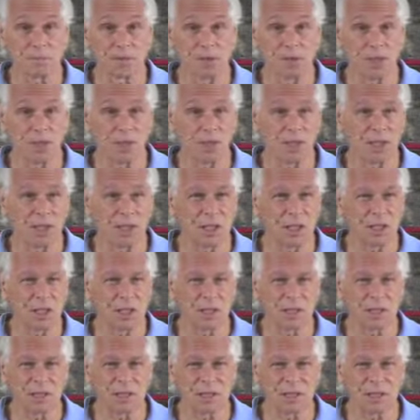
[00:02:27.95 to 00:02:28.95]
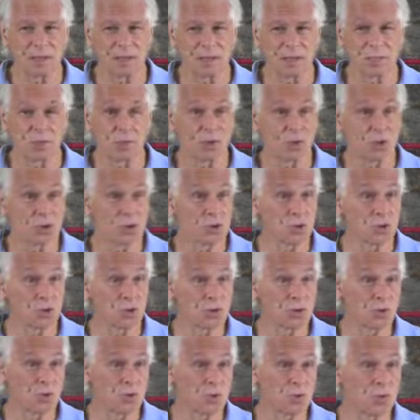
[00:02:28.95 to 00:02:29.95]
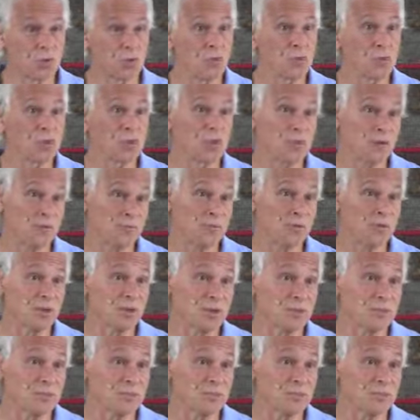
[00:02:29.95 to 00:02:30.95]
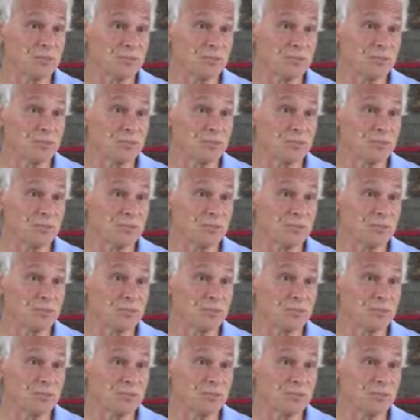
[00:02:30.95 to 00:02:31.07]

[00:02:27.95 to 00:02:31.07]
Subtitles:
because he was concerned with human suffering,